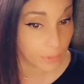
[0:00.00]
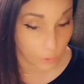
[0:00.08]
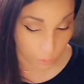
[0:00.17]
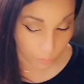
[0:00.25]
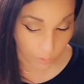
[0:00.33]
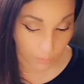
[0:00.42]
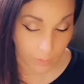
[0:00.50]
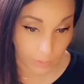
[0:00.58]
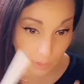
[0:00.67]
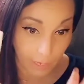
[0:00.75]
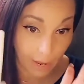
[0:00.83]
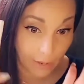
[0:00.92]
knows me for
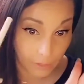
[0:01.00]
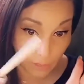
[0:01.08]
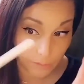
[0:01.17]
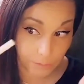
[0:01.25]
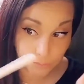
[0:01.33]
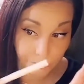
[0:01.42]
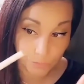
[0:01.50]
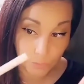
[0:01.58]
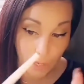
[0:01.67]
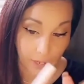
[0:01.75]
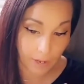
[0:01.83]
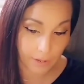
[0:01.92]
the cat
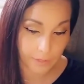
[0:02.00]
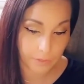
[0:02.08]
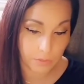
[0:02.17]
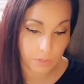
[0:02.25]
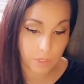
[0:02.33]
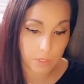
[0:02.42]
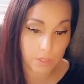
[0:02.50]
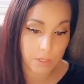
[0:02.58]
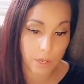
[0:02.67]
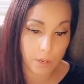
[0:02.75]
white eye. This is